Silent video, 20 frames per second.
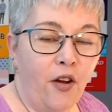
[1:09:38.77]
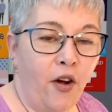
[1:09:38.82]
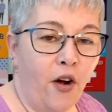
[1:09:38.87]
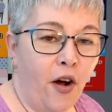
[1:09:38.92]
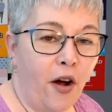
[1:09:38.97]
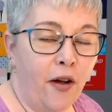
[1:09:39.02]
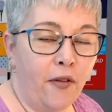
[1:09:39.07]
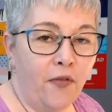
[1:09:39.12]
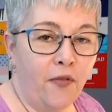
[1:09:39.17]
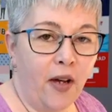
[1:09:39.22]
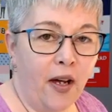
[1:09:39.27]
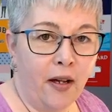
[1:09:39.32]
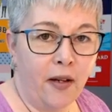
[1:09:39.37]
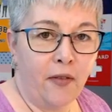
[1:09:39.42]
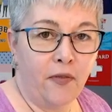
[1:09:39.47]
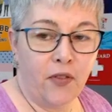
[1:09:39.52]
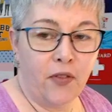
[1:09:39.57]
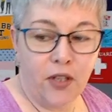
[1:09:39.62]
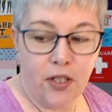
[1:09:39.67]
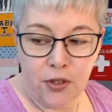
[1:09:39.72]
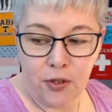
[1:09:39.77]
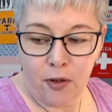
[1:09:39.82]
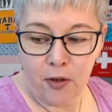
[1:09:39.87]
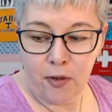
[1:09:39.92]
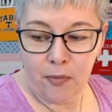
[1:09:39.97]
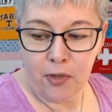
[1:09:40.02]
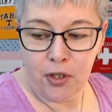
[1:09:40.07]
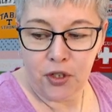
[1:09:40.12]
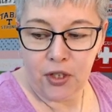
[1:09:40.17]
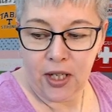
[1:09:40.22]
off of the sewing
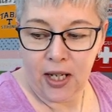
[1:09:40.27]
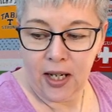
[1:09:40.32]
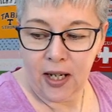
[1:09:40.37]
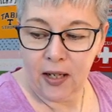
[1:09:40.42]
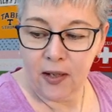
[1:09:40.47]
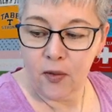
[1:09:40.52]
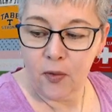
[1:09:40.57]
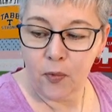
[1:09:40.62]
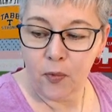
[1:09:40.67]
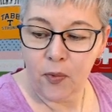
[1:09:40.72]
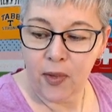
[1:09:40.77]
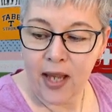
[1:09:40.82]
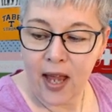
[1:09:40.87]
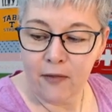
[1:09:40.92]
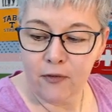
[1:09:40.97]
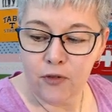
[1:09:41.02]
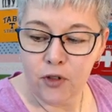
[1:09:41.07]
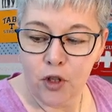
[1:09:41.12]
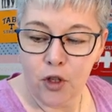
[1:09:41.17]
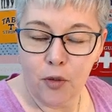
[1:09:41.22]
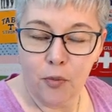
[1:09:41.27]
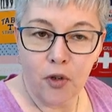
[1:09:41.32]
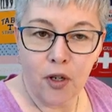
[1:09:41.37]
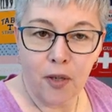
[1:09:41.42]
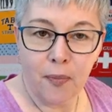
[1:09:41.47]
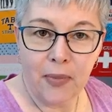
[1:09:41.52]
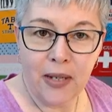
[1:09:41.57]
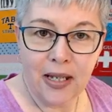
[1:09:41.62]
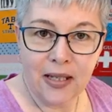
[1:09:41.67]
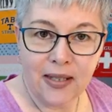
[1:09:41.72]
machine, we have two more
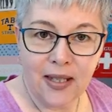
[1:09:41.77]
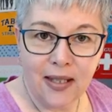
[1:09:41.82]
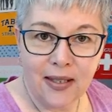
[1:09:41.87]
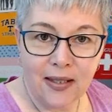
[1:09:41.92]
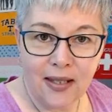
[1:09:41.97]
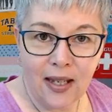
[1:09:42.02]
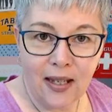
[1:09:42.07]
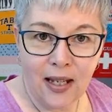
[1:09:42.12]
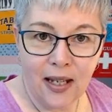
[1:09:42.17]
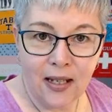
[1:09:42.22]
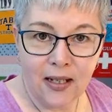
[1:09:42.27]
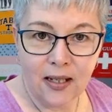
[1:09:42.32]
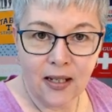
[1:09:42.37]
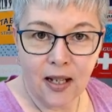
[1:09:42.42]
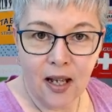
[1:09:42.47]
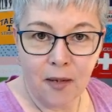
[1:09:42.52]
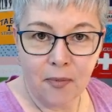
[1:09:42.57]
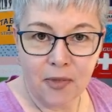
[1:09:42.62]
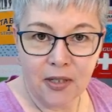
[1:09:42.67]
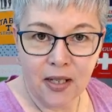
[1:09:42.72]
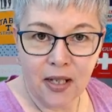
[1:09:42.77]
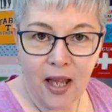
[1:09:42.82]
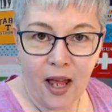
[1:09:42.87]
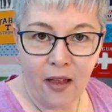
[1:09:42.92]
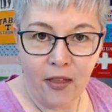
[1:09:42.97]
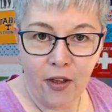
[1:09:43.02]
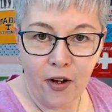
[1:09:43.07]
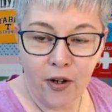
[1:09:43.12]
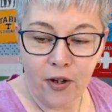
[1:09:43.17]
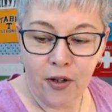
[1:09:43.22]
pieces that need to come
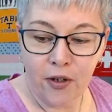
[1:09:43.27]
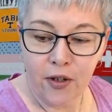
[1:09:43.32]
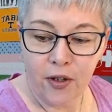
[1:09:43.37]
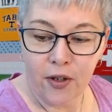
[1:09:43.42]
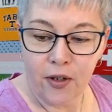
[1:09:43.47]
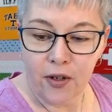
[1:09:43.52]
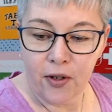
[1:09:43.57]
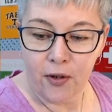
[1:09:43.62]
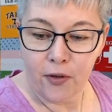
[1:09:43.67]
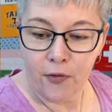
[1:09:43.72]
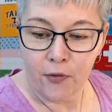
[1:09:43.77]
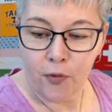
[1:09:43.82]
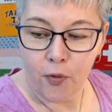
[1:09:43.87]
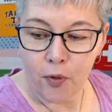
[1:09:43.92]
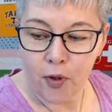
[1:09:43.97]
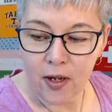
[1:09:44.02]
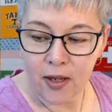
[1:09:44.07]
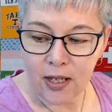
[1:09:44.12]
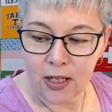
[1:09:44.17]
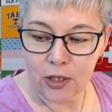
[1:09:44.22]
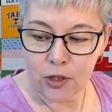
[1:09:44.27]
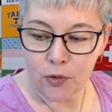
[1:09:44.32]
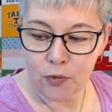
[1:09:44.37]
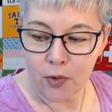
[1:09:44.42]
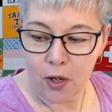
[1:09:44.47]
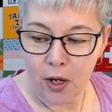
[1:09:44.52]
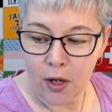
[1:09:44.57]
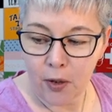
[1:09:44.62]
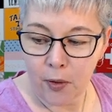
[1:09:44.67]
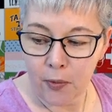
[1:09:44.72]
together for this
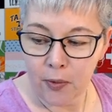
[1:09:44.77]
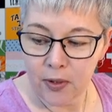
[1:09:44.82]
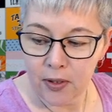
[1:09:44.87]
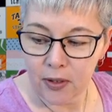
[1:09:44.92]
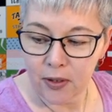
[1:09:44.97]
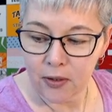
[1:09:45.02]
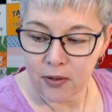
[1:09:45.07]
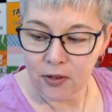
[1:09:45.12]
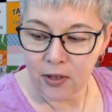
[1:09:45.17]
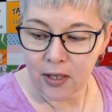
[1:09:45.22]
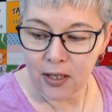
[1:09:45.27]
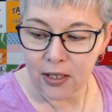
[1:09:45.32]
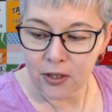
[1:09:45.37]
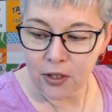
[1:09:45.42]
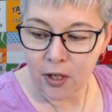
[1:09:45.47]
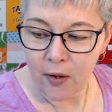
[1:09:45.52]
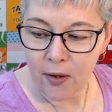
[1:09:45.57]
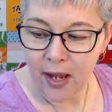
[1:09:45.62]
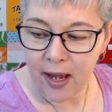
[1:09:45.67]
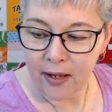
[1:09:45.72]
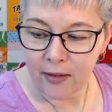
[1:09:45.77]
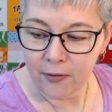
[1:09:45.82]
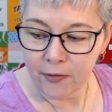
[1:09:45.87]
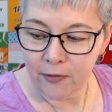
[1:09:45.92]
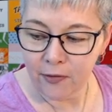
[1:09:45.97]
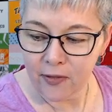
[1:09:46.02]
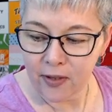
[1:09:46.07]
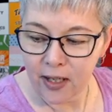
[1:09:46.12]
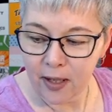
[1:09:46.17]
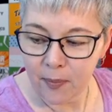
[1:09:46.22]
row. So let's go ahead and
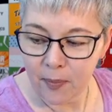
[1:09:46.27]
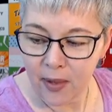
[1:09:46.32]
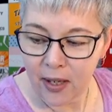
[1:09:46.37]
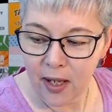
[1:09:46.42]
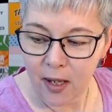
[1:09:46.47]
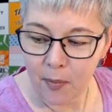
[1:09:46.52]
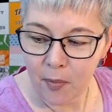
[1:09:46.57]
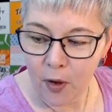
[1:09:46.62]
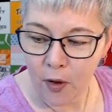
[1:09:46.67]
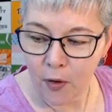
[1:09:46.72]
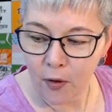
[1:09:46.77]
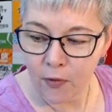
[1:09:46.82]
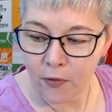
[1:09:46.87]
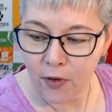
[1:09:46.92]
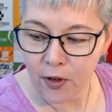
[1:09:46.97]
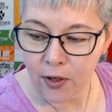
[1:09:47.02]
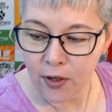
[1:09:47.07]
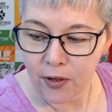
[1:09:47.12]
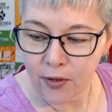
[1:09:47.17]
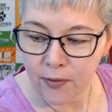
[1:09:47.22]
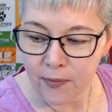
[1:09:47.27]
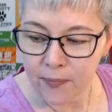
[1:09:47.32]
flip him over